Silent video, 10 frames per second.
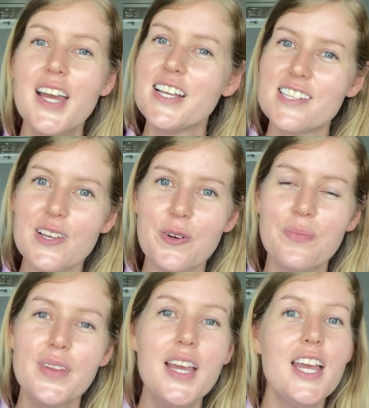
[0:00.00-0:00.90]
So
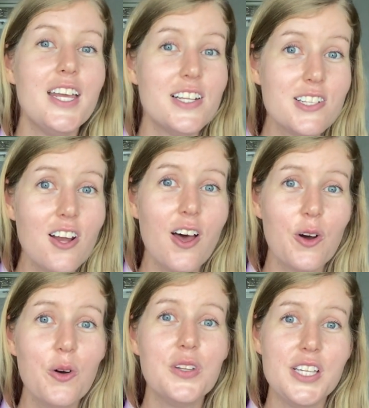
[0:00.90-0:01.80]
it is not
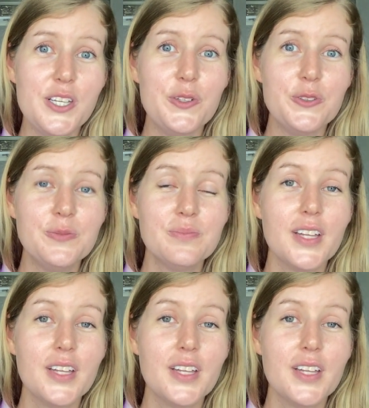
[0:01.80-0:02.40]
only you.